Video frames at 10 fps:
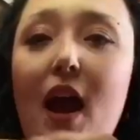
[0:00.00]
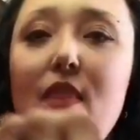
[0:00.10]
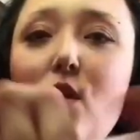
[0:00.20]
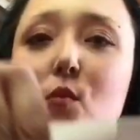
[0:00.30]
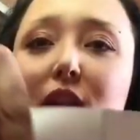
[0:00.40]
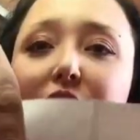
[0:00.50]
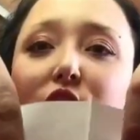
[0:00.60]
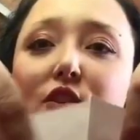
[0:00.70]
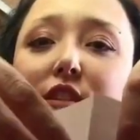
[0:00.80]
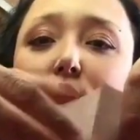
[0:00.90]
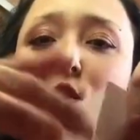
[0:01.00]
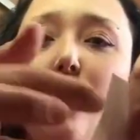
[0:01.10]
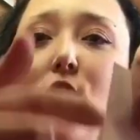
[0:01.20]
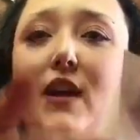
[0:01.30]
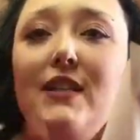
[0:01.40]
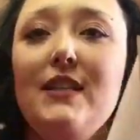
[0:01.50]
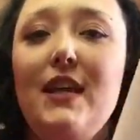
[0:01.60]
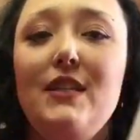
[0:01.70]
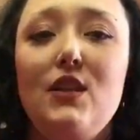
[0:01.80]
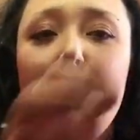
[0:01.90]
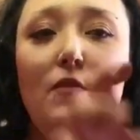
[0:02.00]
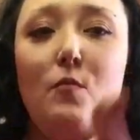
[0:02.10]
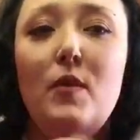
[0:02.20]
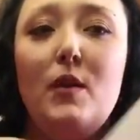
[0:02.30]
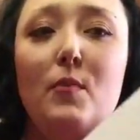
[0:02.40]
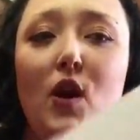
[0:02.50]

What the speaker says: And then when I turned it over, I sliced off the big